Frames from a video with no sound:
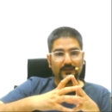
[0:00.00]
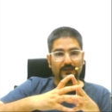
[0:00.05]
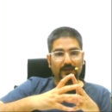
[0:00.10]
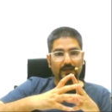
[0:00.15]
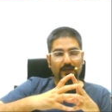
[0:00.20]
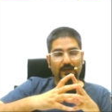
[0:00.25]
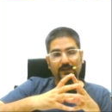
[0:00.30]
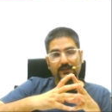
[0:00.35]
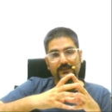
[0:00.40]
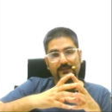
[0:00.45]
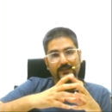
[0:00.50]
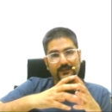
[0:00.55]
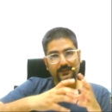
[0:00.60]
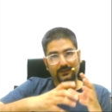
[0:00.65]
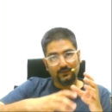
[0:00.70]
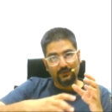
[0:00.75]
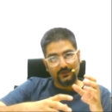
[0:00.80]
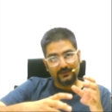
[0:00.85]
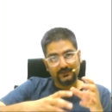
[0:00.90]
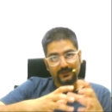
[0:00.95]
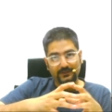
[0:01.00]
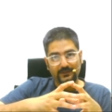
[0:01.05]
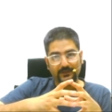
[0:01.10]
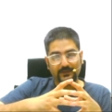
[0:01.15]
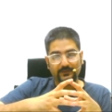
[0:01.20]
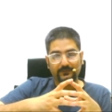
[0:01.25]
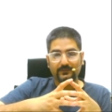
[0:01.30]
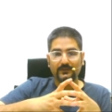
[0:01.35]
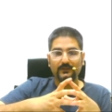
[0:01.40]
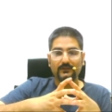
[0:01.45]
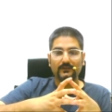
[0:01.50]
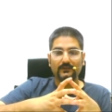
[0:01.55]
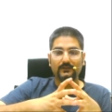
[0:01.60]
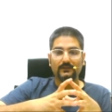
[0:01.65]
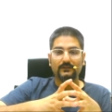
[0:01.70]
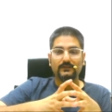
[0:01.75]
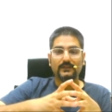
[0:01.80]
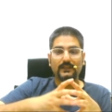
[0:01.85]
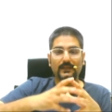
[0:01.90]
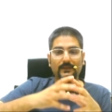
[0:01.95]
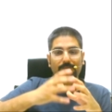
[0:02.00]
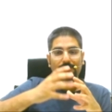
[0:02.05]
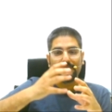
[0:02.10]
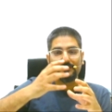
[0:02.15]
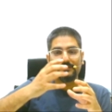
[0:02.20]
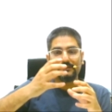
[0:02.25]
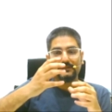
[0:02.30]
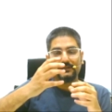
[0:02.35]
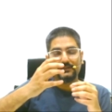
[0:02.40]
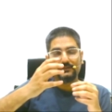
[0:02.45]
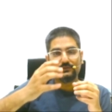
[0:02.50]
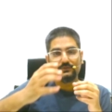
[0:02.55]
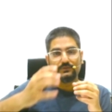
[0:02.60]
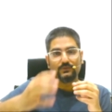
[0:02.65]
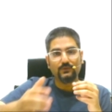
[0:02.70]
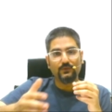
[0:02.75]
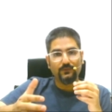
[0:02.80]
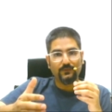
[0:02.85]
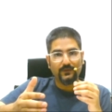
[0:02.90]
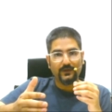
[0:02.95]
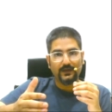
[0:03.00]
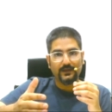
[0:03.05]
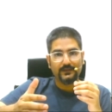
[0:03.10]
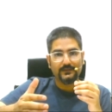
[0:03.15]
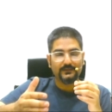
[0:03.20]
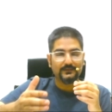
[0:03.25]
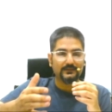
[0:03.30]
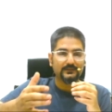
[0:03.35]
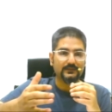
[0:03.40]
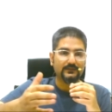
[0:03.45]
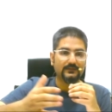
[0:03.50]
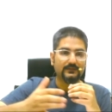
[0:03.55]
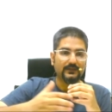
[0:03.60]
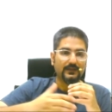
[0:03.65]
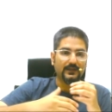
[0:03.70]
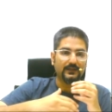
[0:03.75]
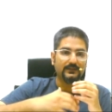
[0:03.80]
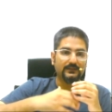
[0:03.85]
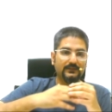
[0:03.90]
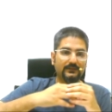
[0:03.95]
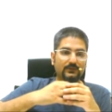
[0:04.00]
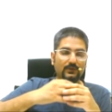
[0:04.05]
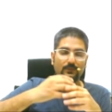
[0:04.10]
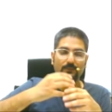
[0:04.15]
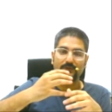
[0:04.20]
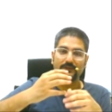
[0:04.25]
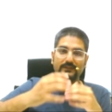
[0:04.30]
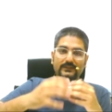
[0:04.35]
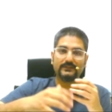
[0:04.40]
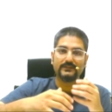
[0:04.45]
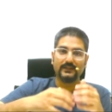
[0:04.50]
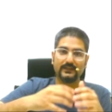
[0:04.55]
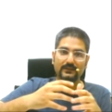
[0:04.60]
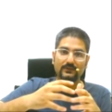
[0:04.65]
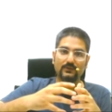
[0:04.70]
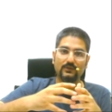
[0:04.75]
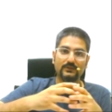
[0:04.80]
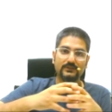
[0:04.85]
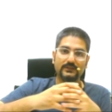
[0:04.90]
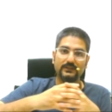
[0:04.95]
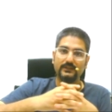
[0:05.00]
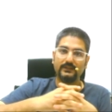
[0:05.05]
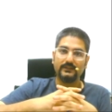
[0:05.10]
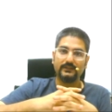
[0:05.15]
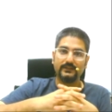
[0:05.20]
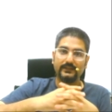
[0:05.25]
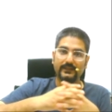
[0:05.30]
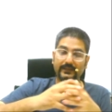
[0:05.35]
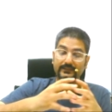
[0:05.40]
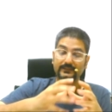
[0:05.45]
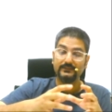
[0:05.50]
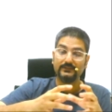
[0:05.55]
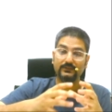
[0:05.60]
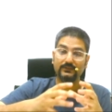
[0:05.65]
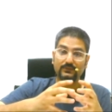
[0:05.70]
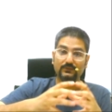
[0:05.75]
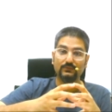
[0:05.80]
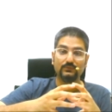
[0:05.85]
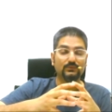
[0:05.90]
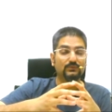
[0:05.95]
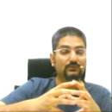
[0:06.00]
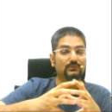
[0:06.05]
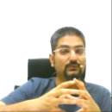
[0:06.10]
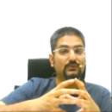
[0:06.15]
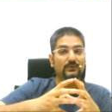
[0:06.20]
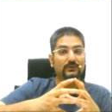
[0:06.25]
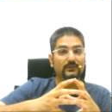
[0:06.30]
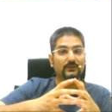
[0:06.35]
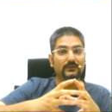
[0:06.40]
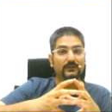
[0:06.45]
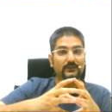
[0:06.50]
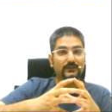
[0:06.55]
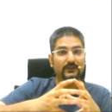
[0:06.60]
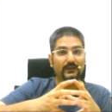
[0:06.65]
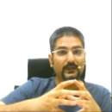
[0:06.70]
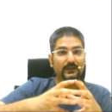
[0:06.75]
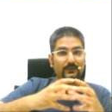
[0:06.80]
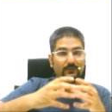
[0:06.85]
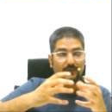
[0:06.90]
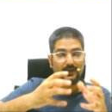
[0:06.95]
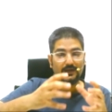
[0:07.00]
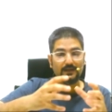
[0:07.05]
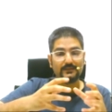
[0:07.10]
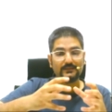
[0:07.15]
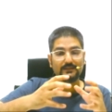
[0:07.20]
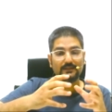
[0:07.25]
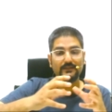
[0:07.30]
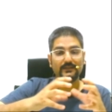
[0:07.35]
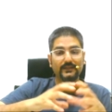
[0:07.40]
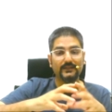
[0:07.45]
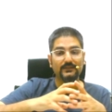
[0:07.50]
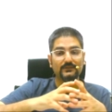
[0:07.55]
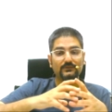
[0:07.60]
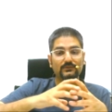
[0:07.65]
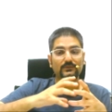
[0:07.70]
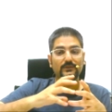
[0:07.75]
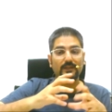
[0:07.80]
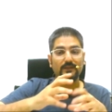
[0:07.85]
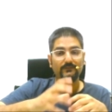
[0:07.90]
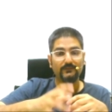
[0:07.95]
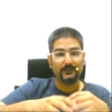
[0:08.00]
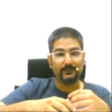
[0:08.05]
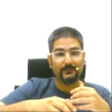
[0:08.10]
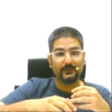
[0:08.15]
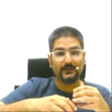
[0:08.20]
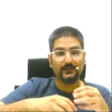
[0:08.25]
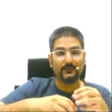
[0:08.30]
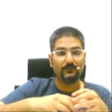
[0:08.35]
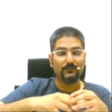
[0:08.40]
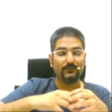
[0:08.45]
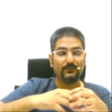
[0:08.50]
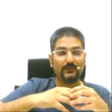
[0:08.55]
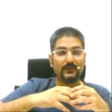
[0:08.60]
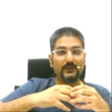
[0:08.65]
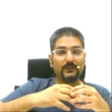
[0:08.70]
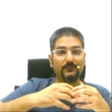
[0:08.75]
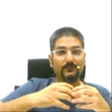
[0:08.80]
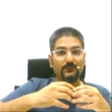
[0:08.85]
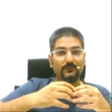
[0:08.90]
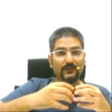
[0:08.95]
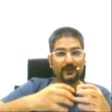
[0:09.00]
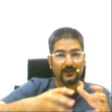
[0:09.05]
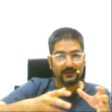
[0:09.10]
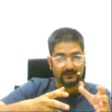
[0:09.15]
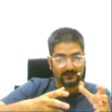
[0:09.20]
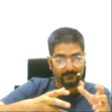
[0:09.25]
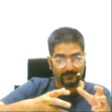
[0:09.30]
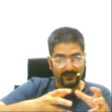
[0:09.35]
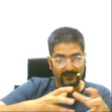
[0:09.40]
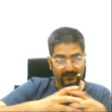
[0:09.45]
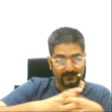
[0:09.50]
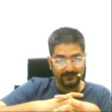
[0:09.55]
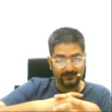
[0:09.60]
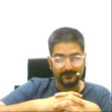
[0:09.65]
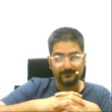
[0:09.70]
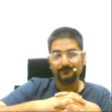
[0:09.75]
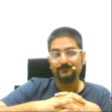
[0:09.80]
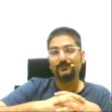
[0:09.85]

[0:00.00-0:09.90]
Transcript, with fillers: are technology driven, depreciate so fast, and robotics technology tends to advance and tends to develop at a very fast pace.